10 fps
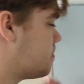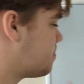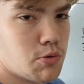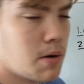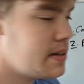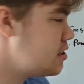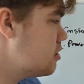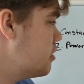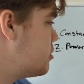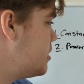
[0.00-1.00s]
So what we
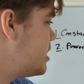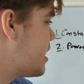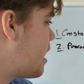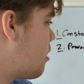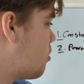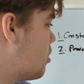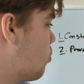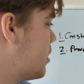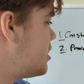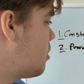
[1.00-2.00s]
do is we take our
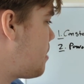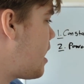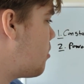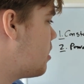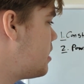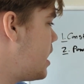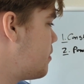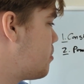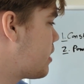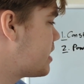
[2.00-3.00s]
original power and
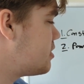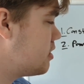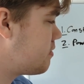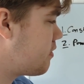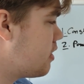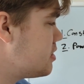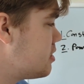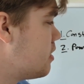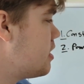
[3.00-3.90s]
we bring it to the front,